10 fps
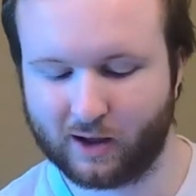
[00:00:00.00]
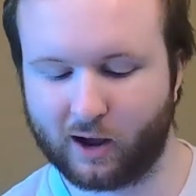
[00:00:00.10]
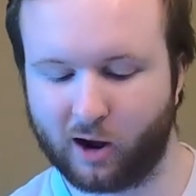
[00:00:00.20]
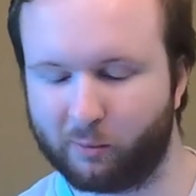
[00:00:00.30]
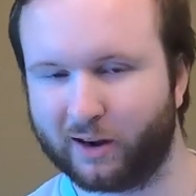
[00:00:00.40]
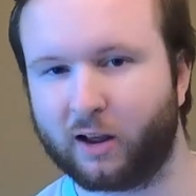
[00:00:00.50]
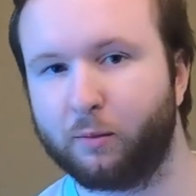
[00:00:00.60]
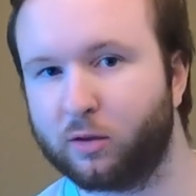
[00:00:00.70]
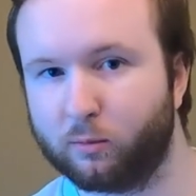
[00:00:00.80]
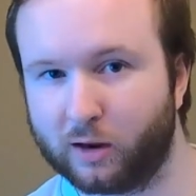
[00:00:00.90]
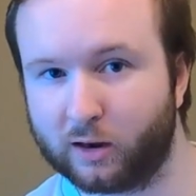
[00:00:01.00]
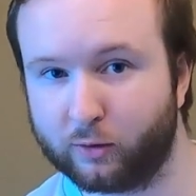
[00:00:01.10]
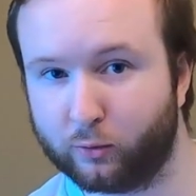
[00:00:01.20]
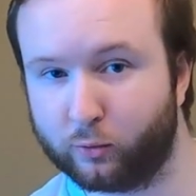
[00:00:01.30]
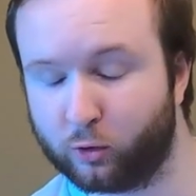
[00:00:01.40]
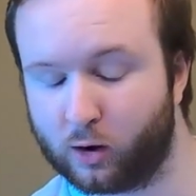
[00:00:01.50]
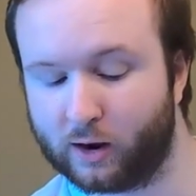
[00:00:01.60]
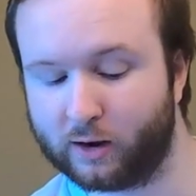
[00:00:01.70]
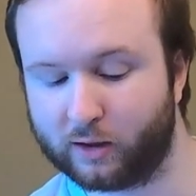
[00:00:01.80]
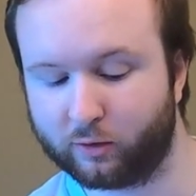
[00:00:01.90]
And it comes in many different
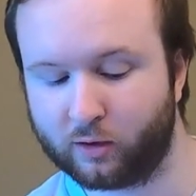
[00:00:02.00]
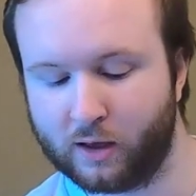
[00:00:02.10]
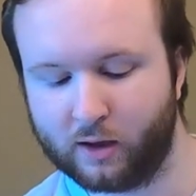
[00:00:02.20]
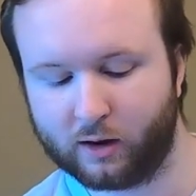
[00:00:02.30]
varieties.